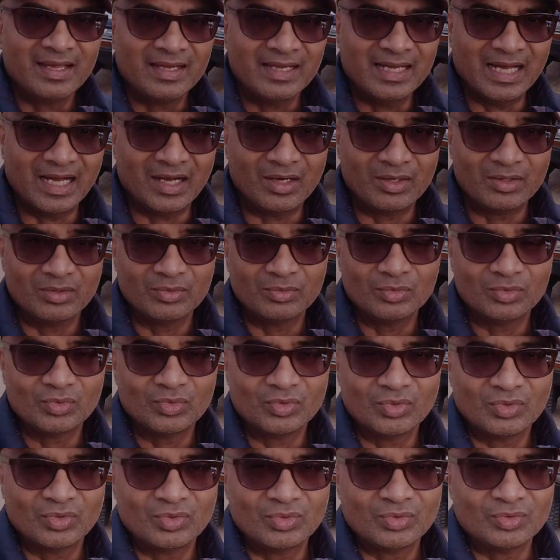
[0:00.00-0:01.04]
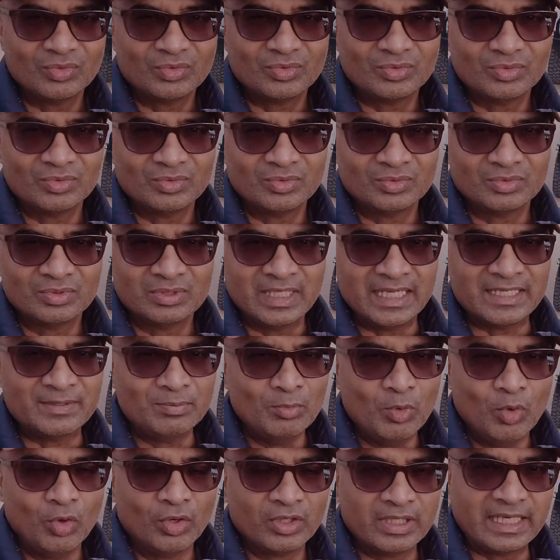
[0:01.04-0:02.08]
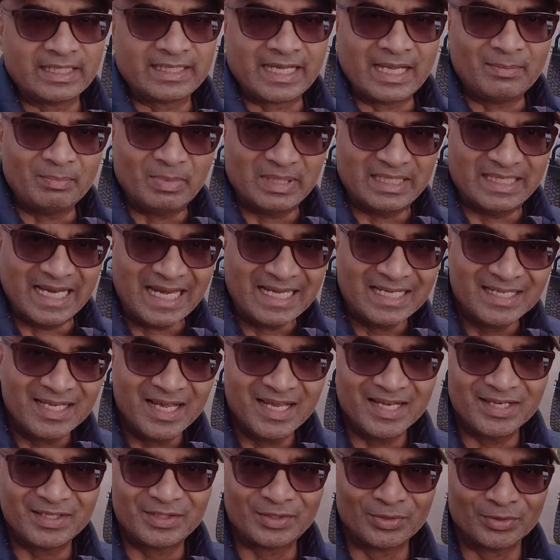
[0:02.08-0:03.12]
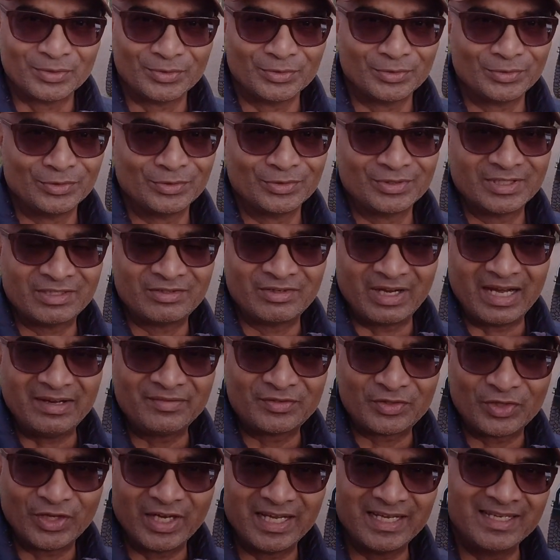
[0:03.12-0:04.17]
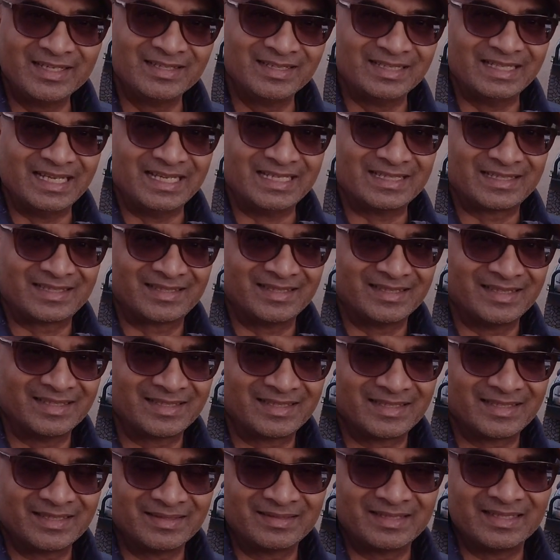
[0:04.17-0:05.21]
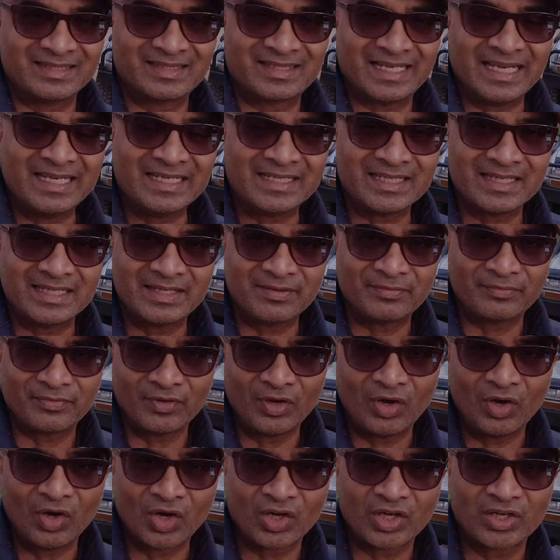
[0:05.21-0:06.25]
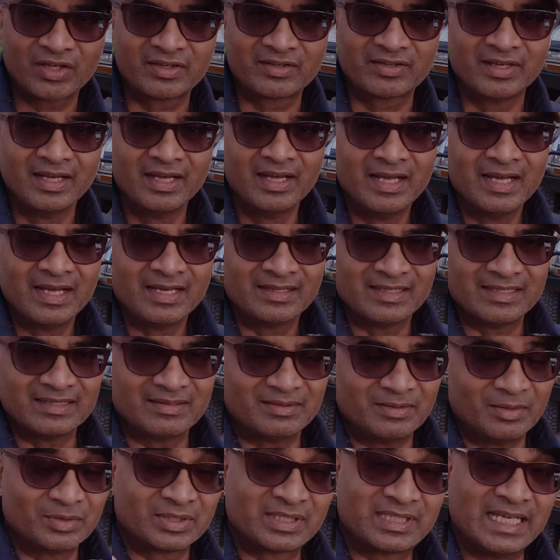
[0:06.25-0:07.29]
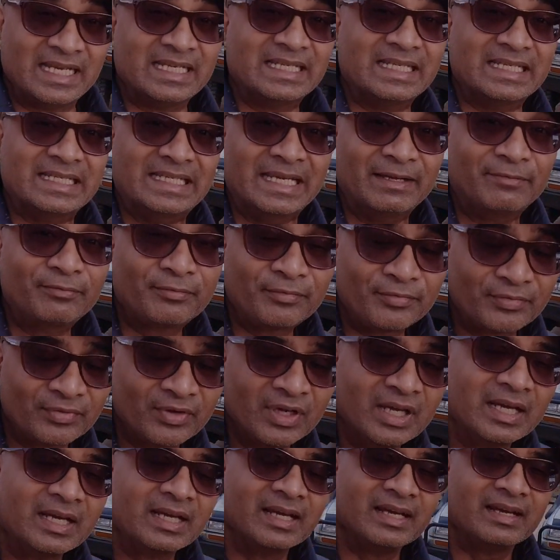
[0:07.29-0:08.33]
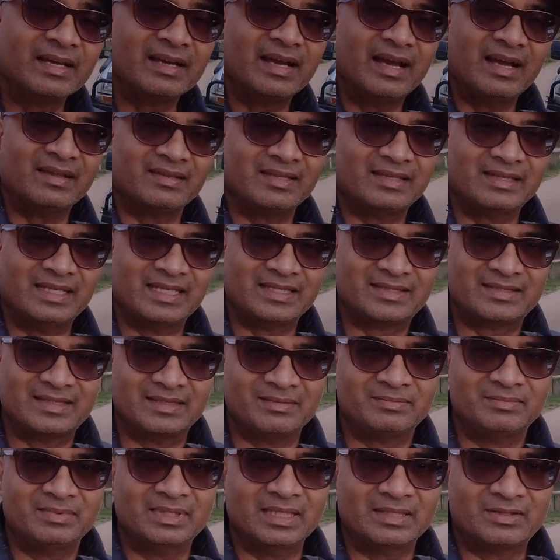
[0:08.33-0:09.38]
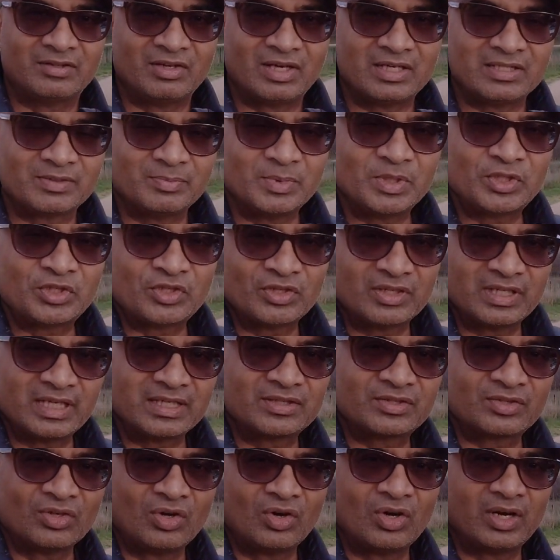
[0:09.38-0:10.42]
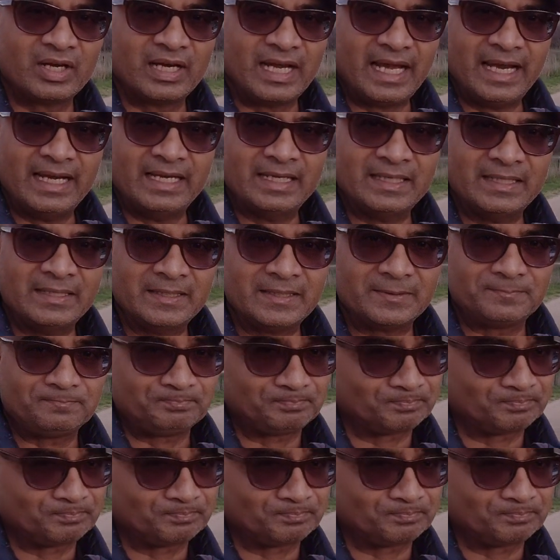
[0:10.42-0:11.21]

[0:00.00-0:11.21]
Now there's more that can be done to the drivetrain. There's the center diff lock or center diff, and then there's the transmission and so on, and